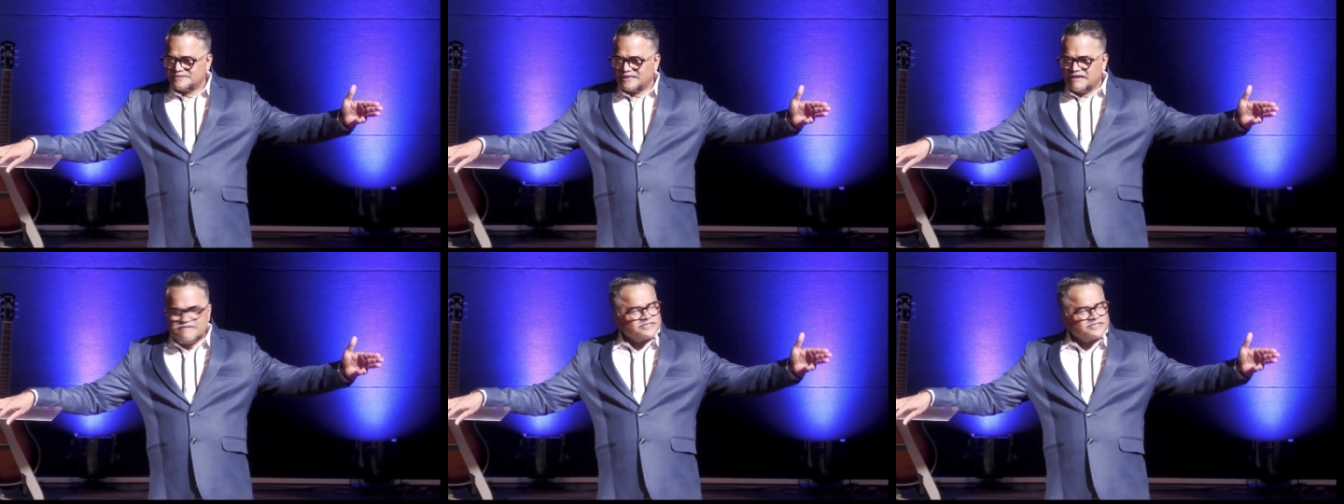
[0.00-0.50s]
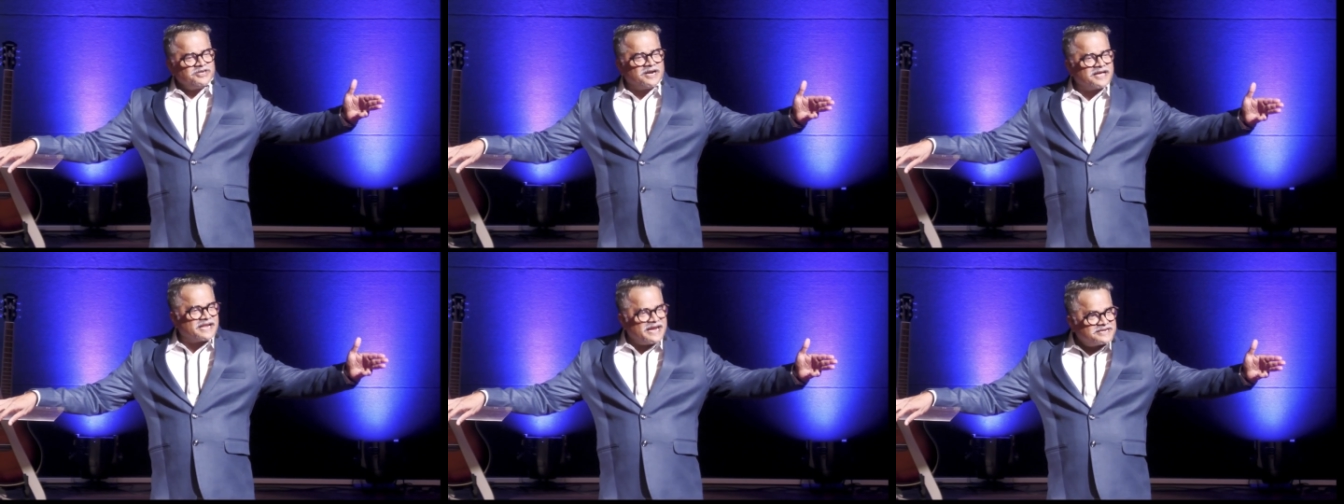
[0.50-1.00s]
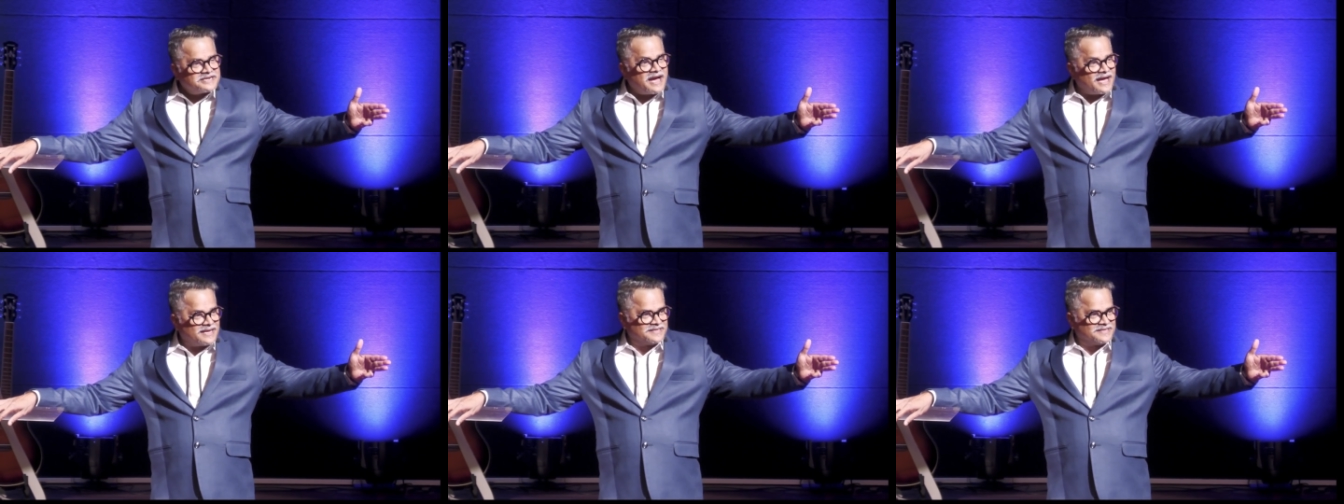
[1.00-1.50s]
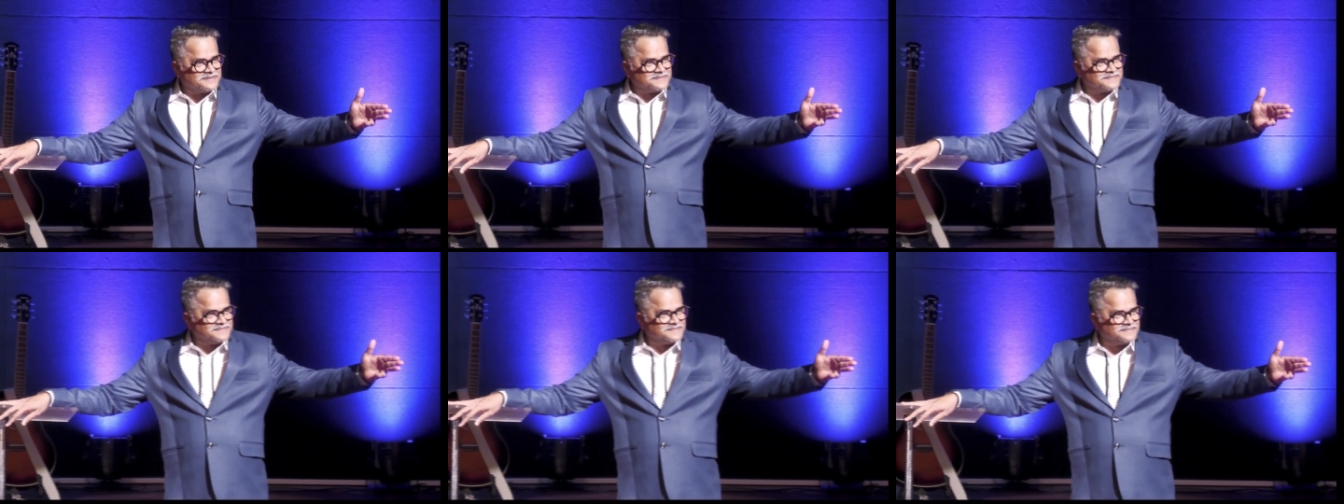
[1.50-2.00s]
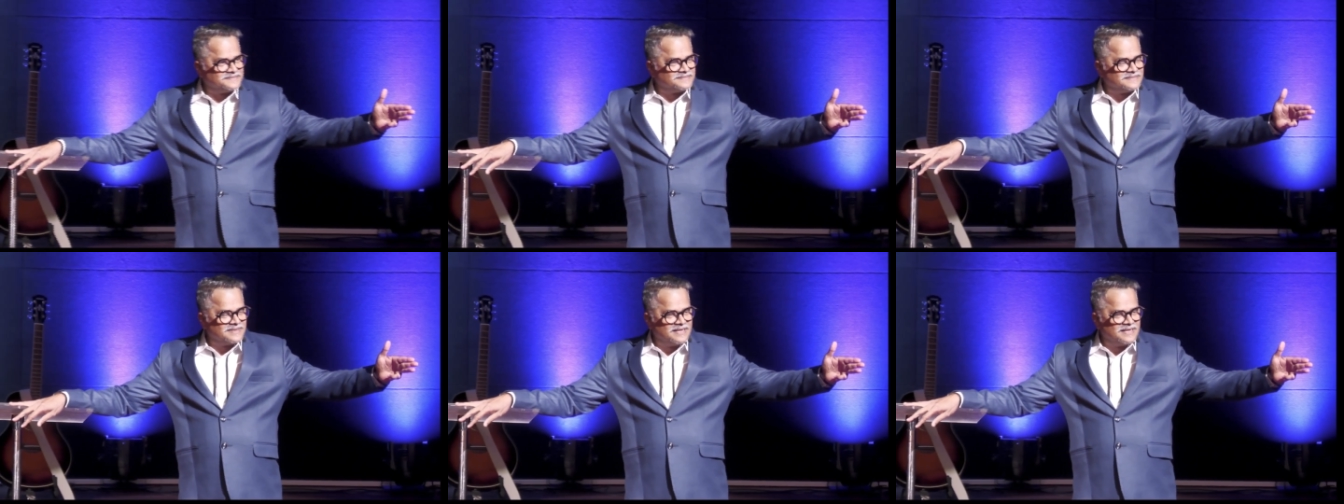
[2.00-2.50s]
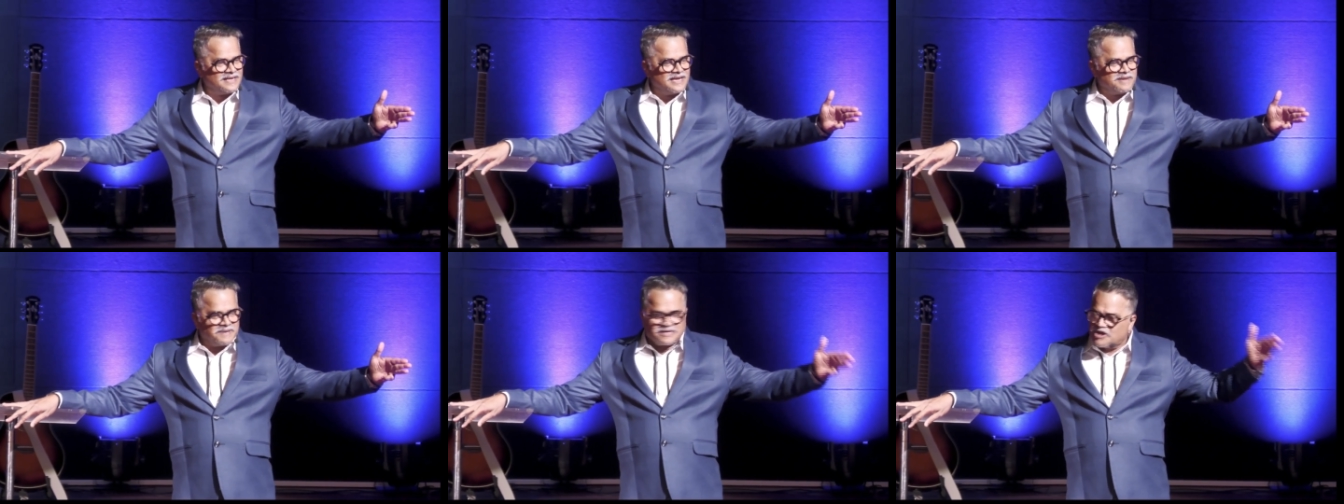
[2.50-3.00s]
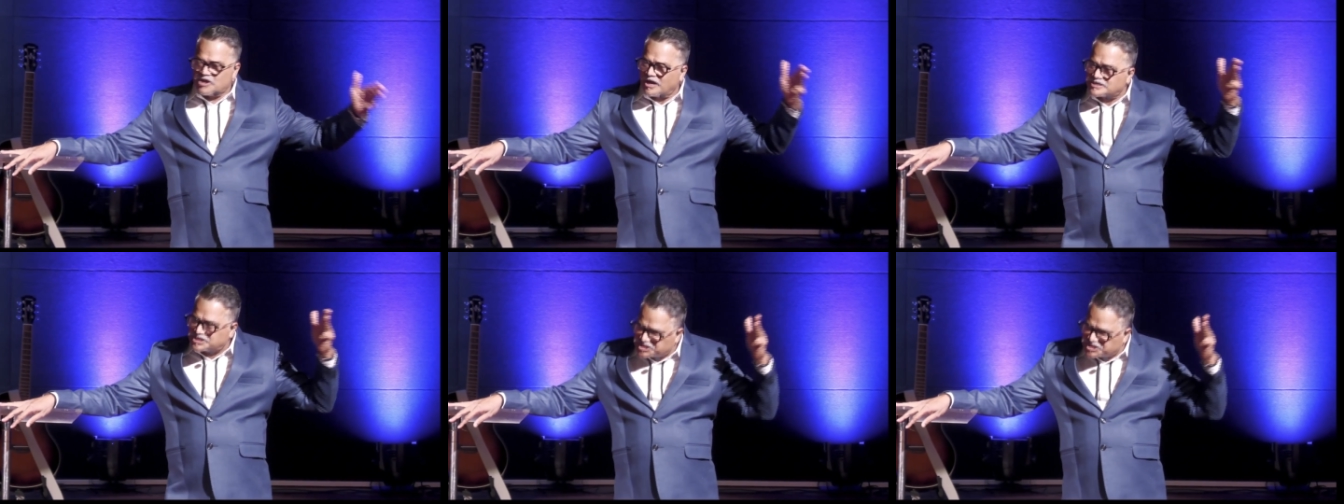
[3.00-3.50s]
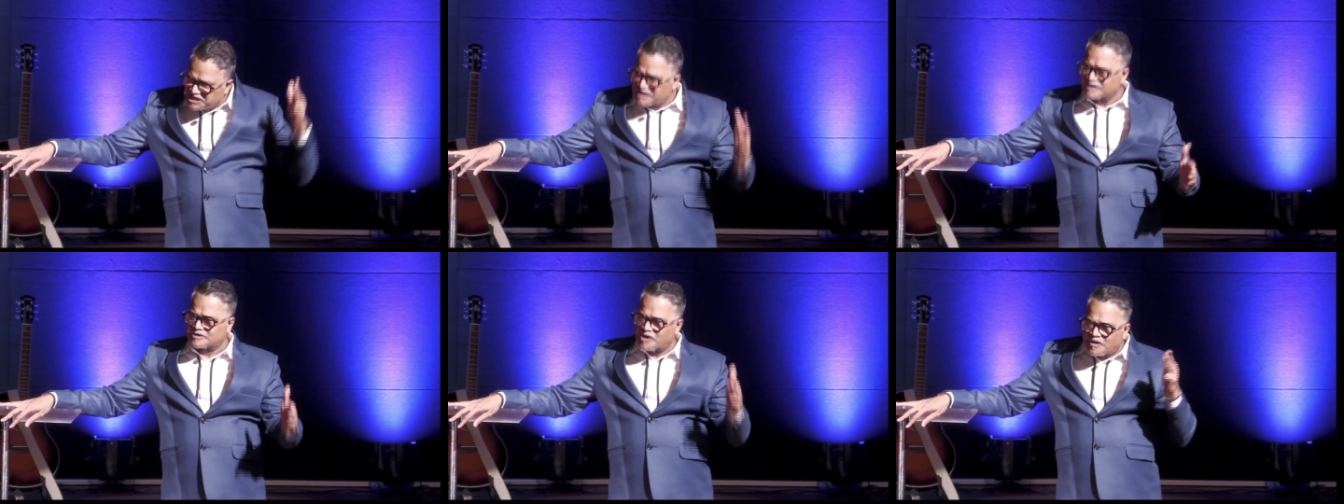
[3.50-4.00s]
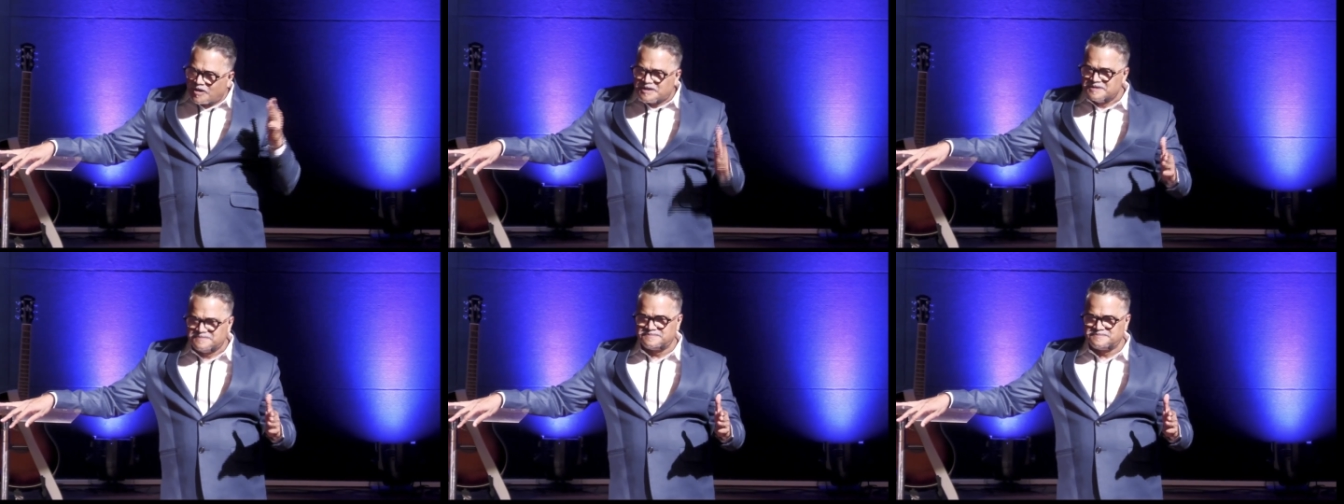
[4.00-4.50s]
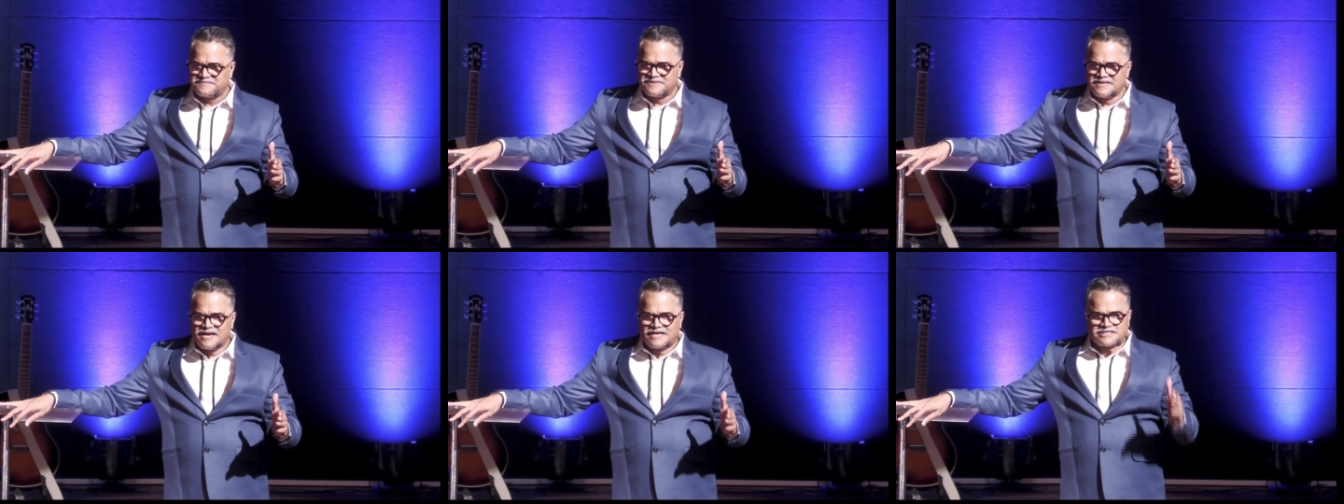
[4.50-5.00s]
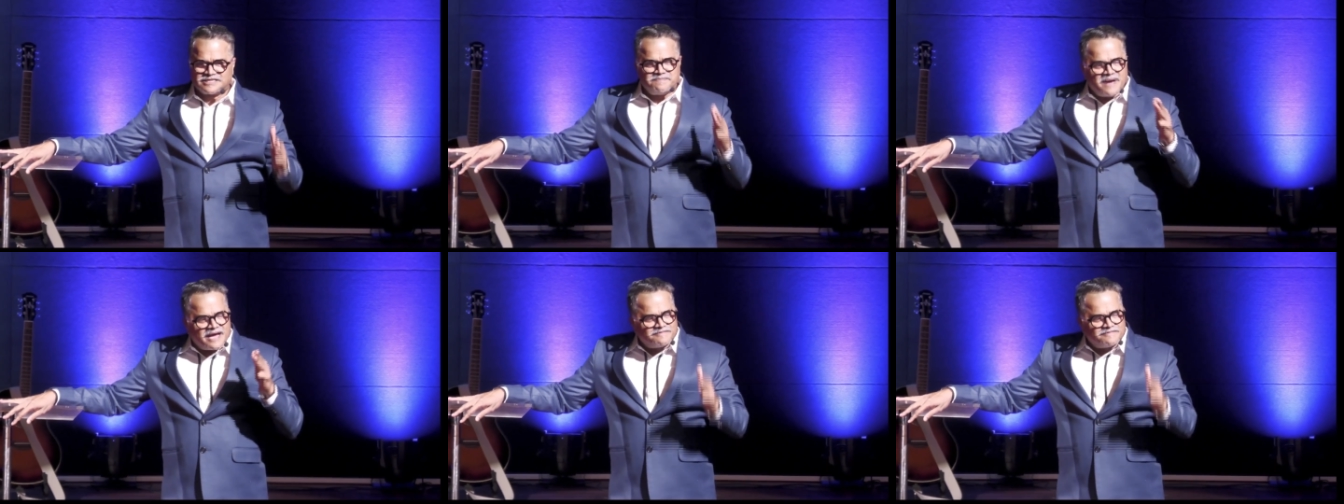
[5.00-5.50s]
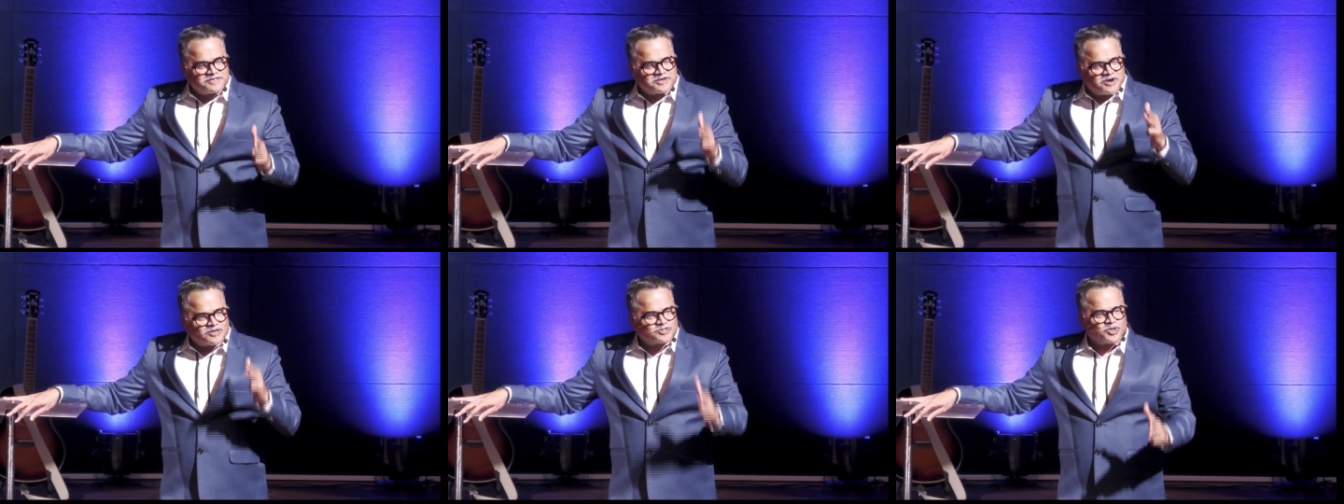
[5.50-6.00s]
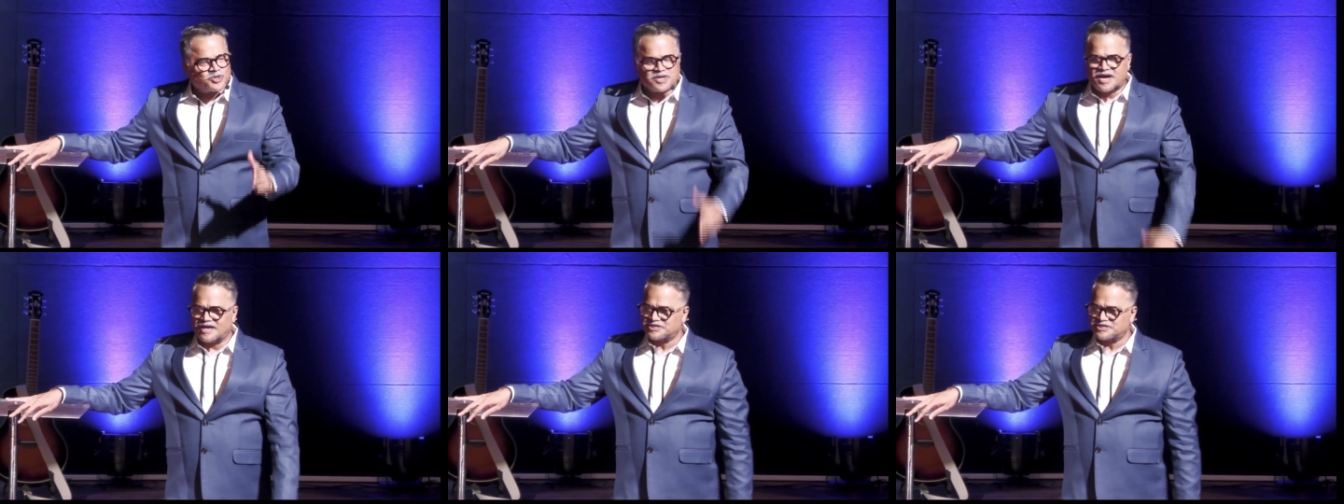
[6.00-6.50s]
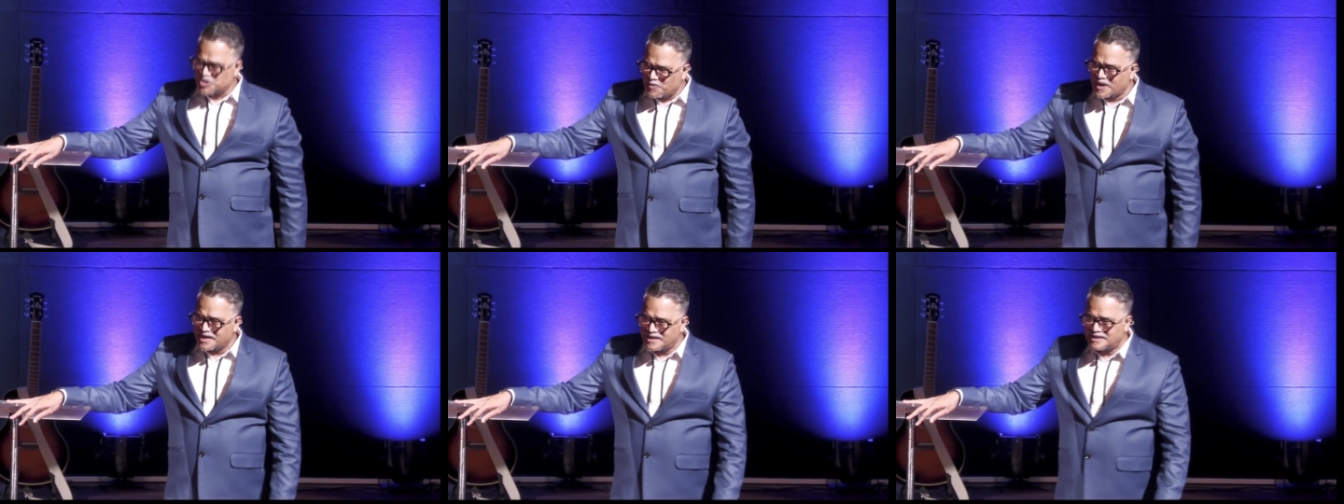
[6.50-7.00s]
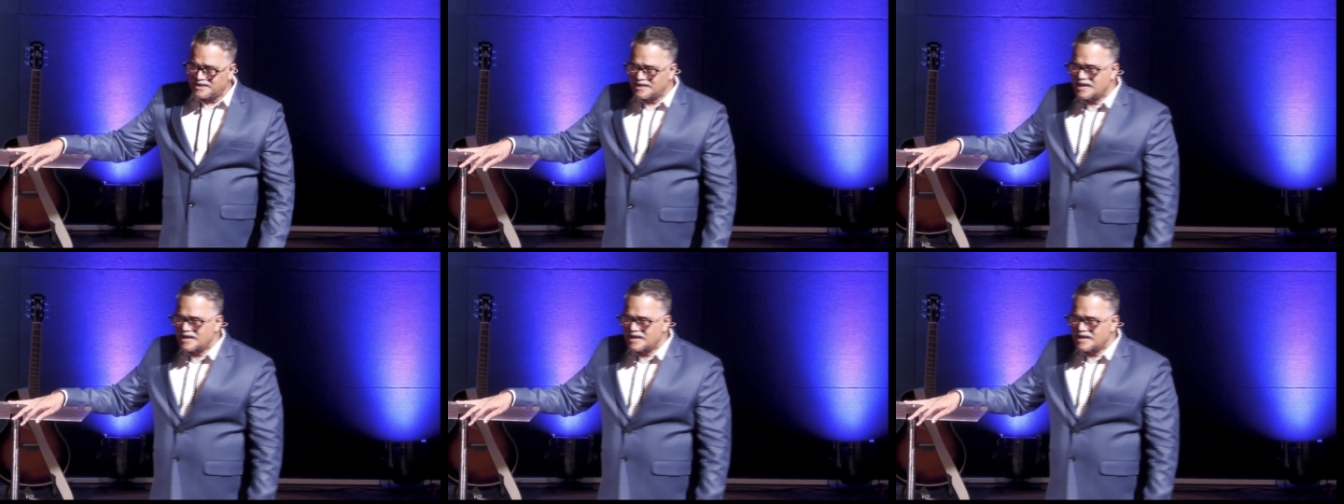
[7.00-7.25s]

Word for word: He was not a great guy. But God still called him as a man with God's own heart. You know why?